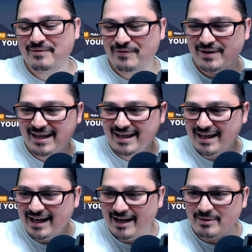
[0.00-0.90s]
If you,
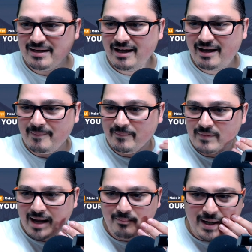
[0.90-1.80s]
I mean, um,
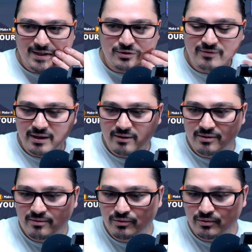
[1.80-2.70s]
I'm part of a
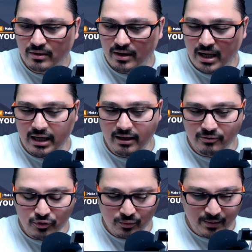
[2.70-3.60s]
uh,
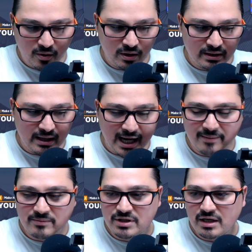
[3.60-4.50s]
group called
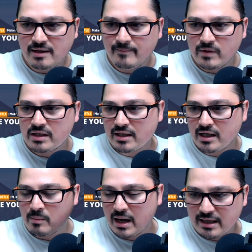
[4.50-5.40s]
IMG
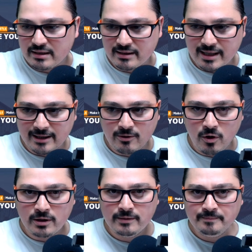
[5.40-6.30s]
Internet Marketing that
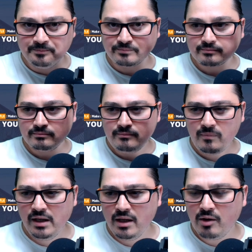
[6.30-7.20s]
Gold,
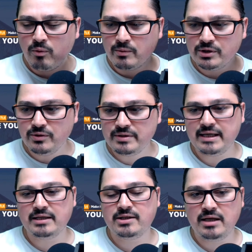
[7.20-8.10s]
where we do
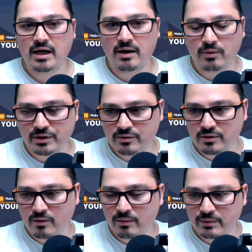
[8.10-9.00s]
tests on
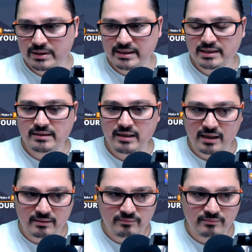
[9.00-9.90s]
Google. we test
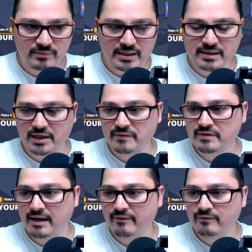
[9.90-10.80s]
this kind of
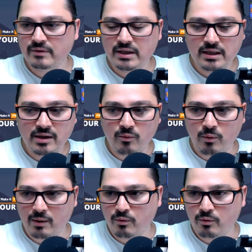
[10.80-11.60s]
stuff, what yeah.